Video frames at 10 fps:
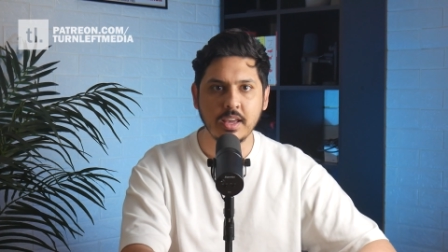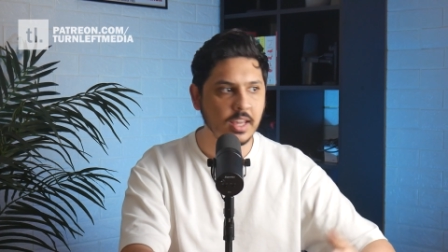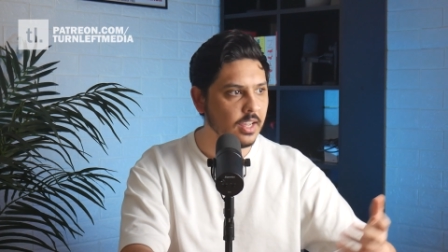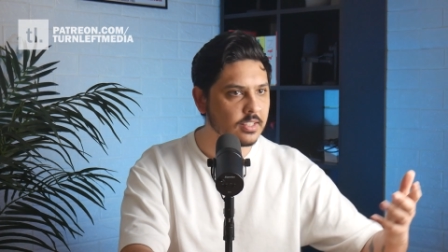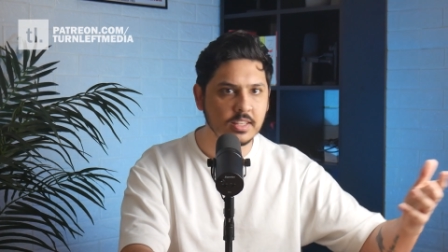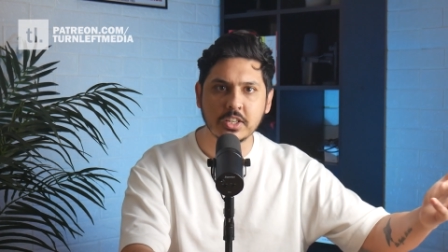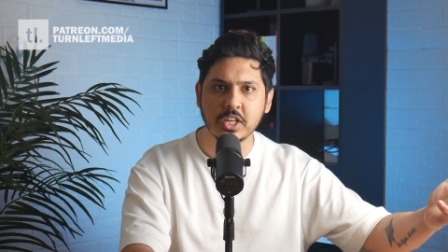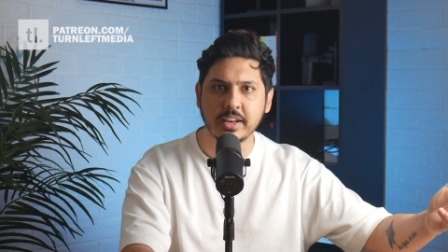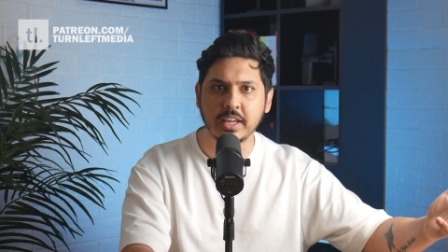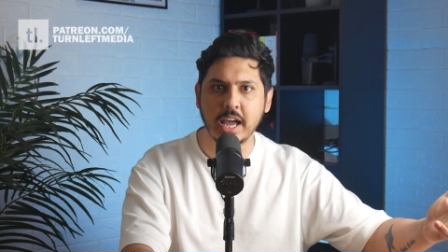He's in the
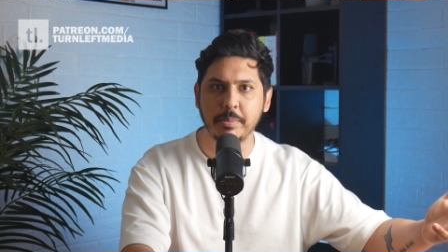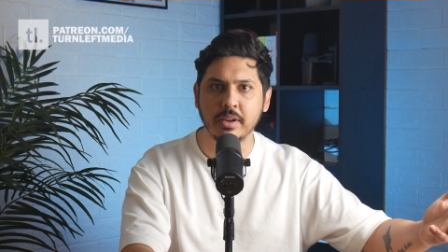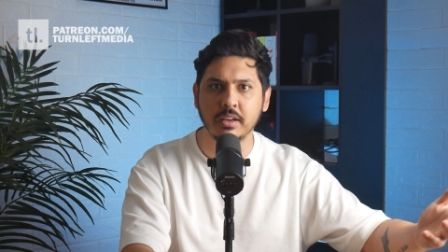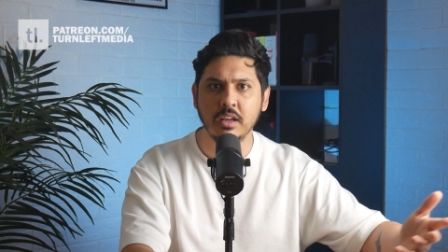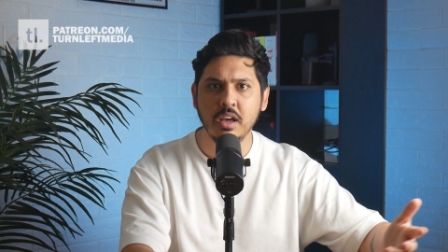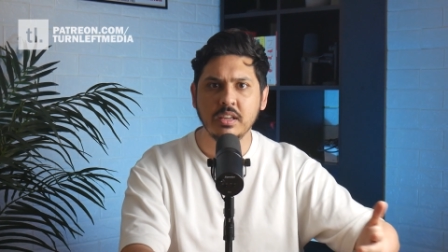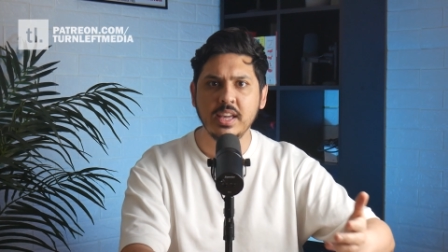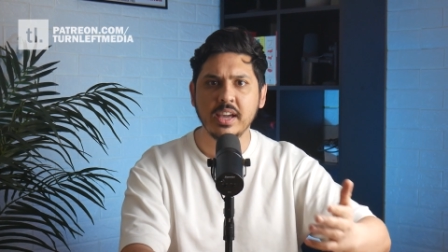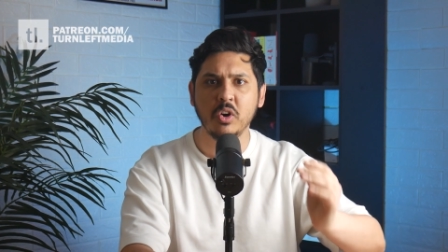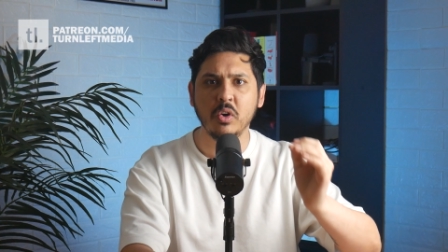shadow cabinet
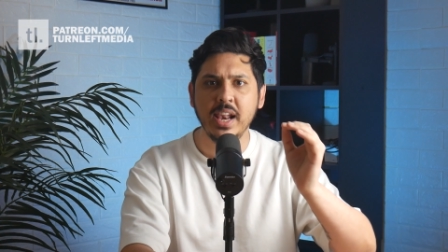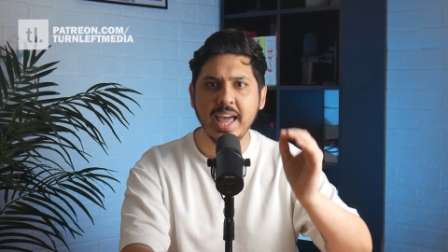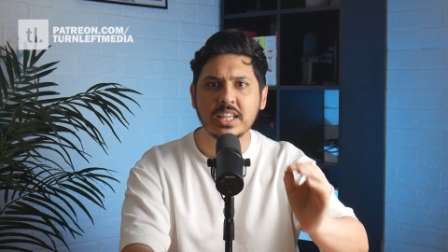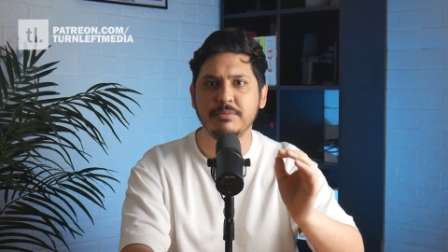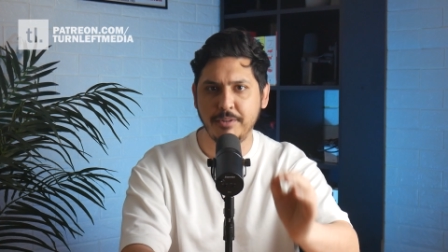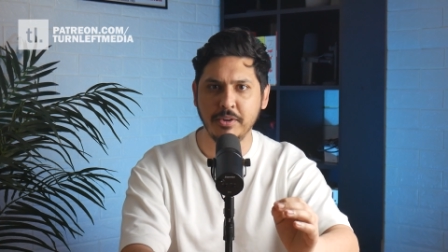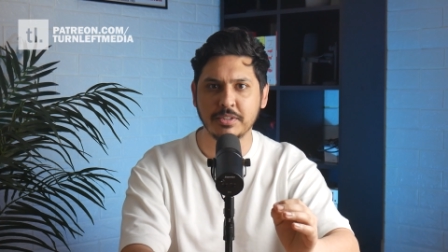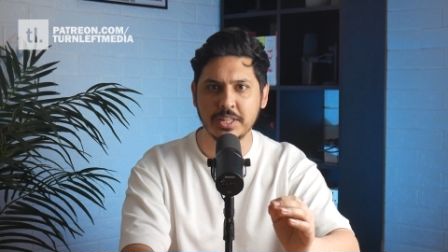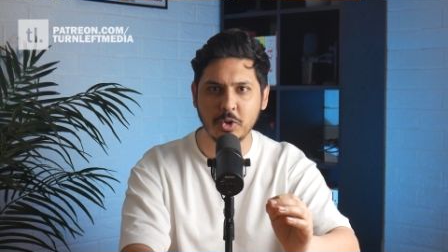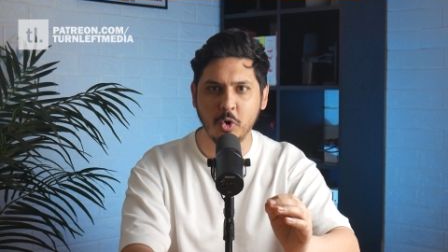yet got less
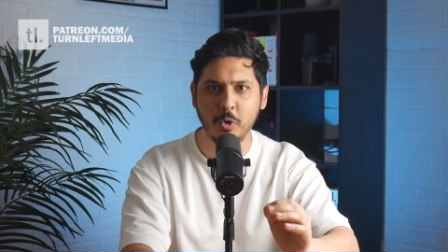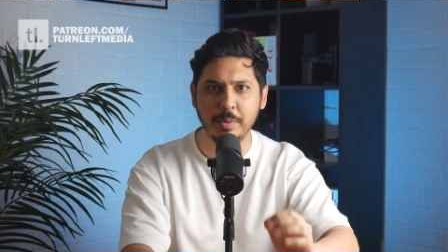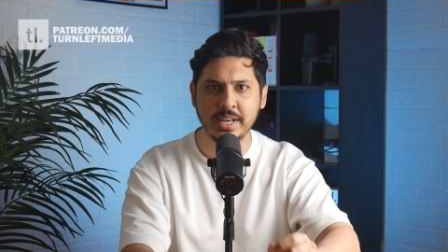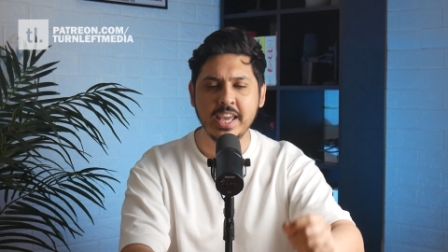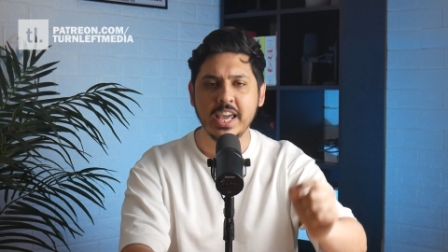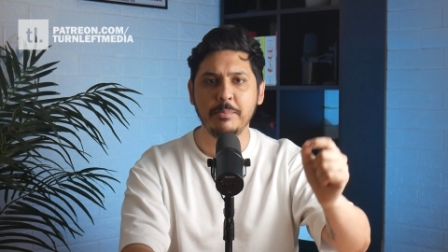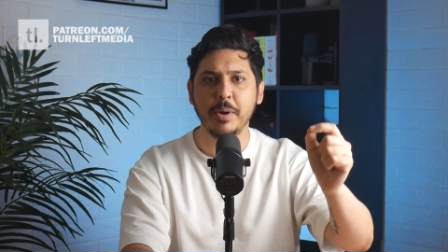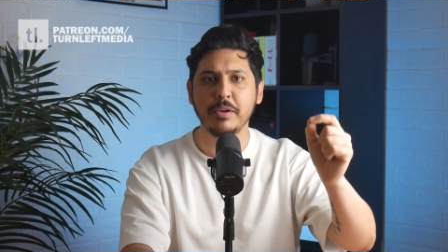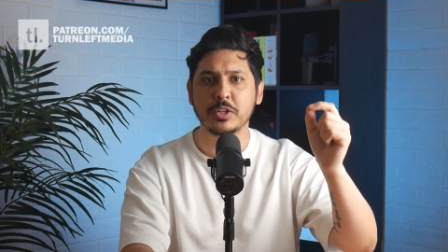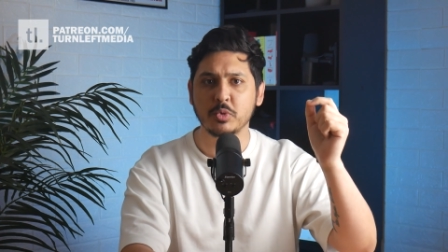votes than Corbyn in
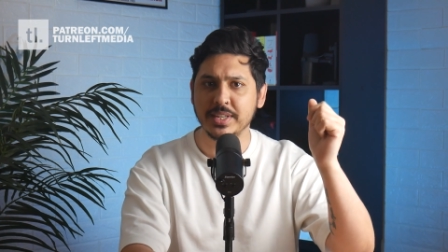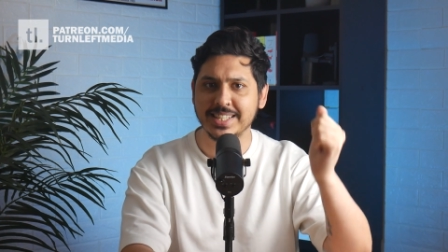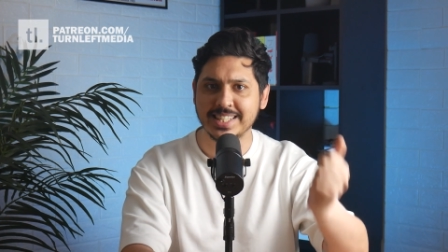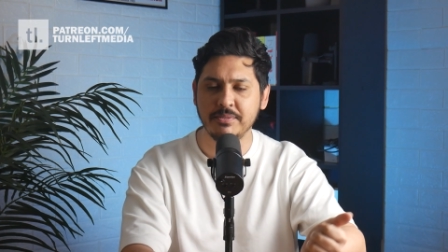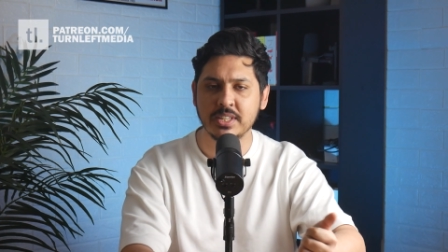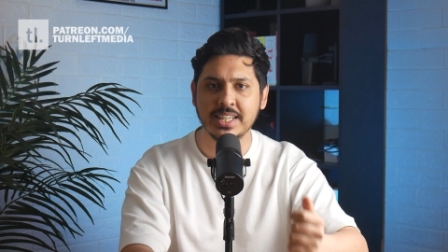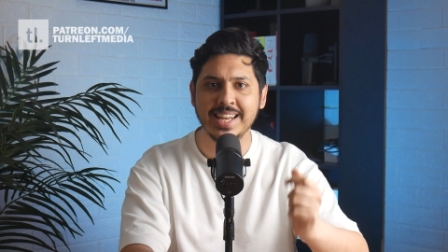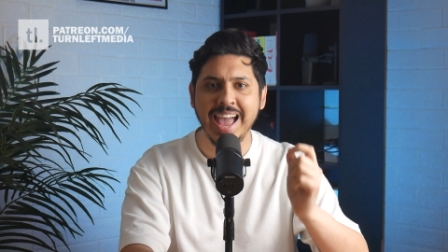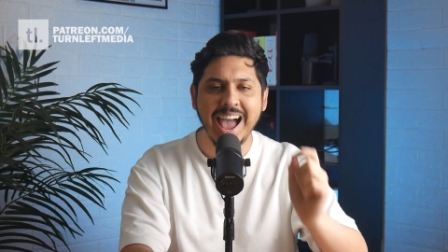both 2017